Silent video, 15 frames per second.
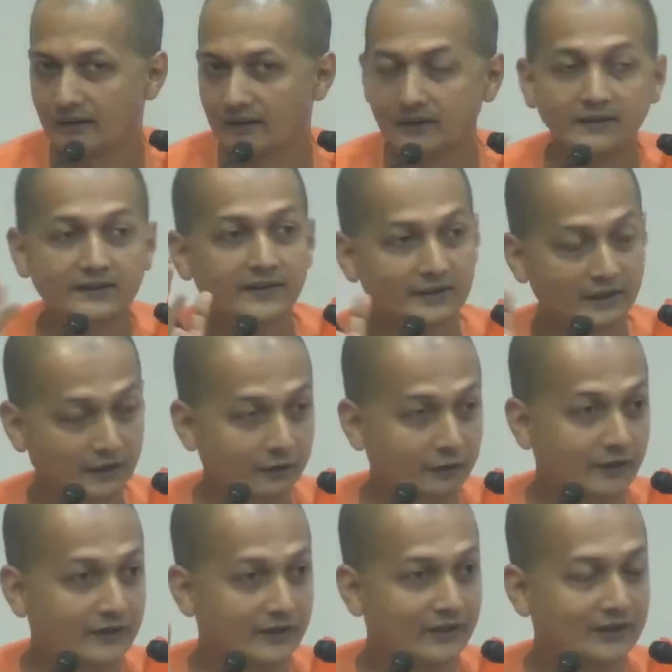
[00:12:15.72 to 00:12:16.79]
This is the
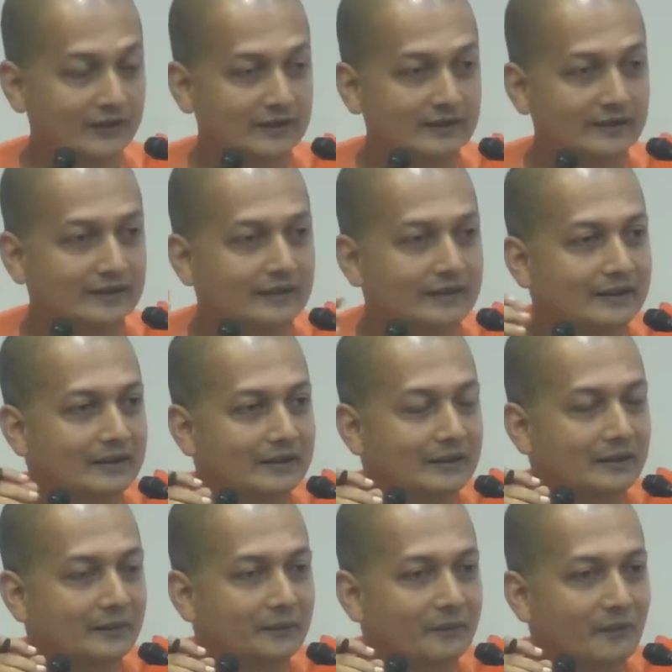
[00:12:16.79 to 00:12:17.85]
difference.
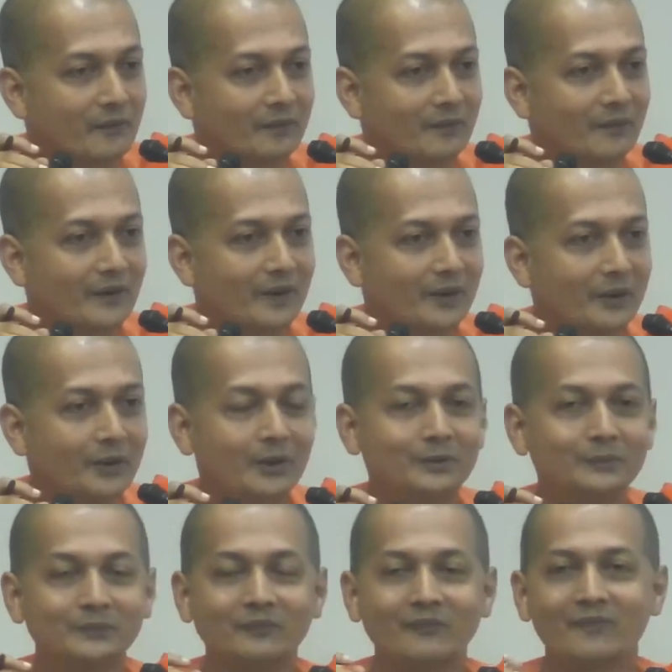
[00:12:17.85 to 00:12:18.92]
You
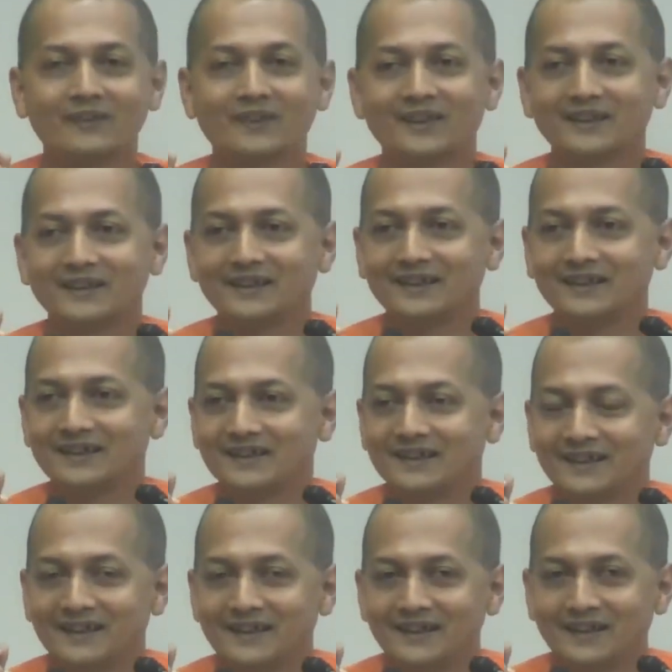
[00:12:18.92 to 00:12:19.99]
know,
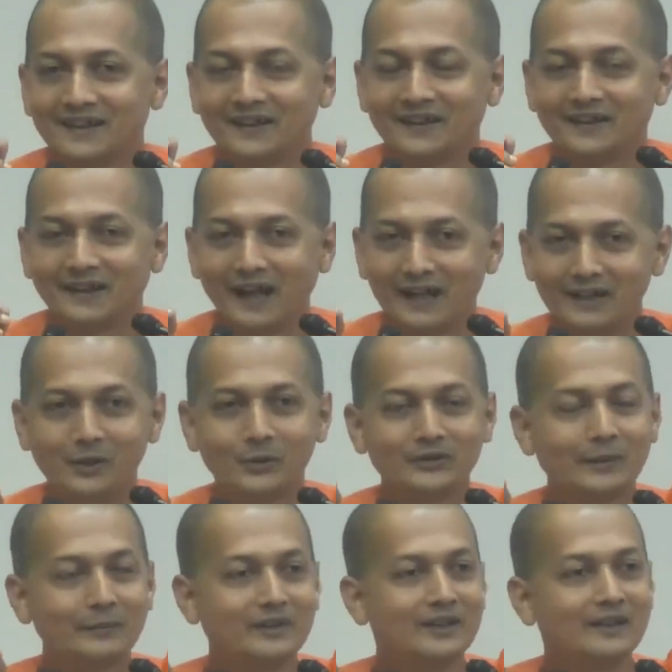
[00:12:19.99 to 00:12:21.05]
I'll do
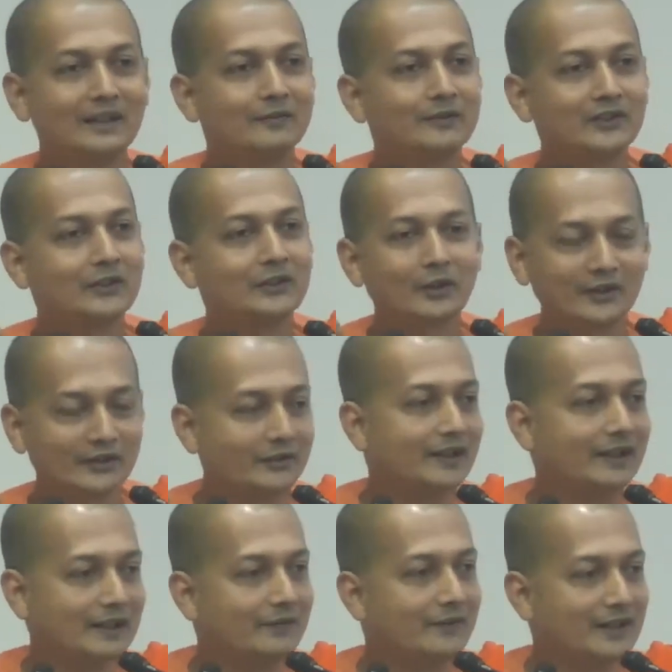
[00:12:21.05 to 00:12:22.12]
something here which is not
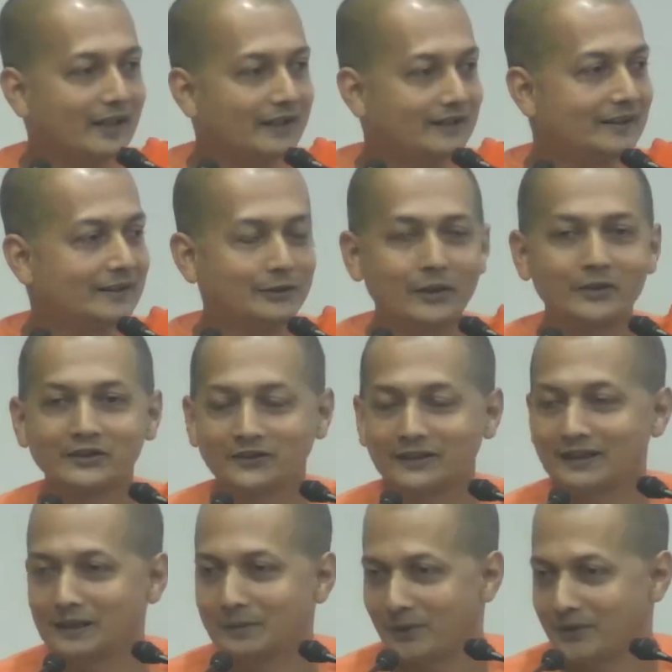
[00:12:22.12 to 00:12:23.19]
strictly Vedantic, not
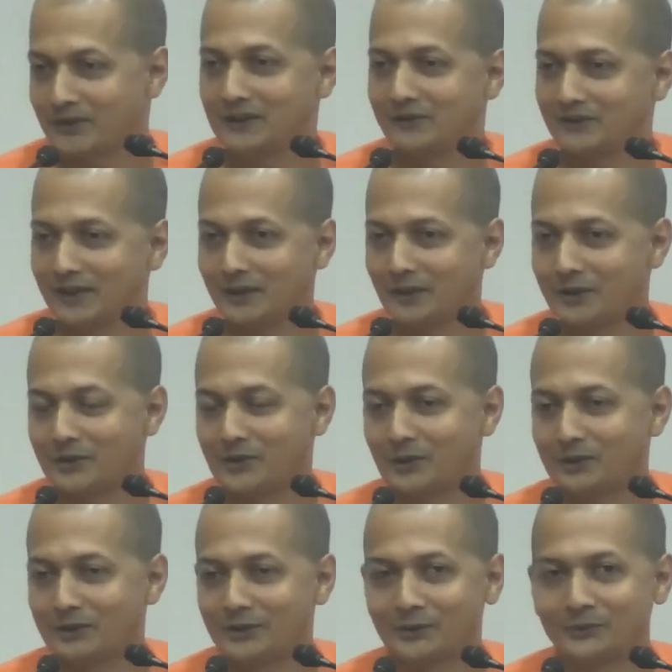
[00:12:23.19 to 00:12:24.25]
strictly positive psychology
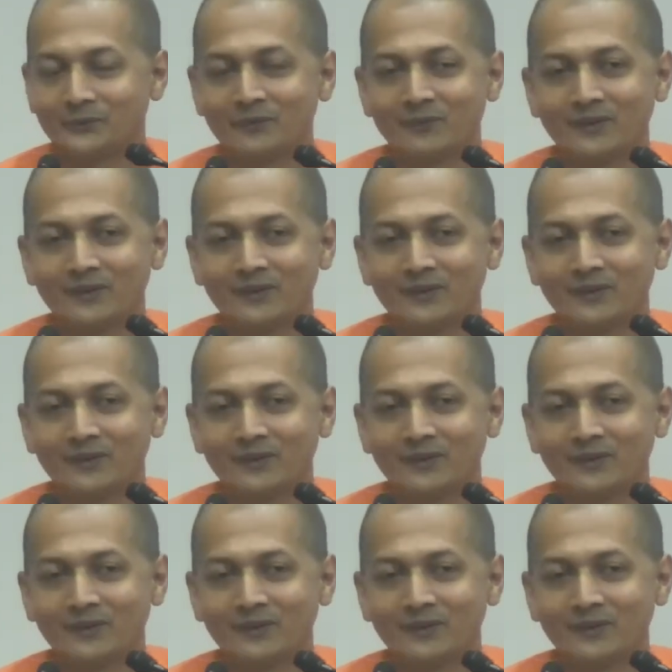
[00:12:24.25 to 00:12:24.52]
also.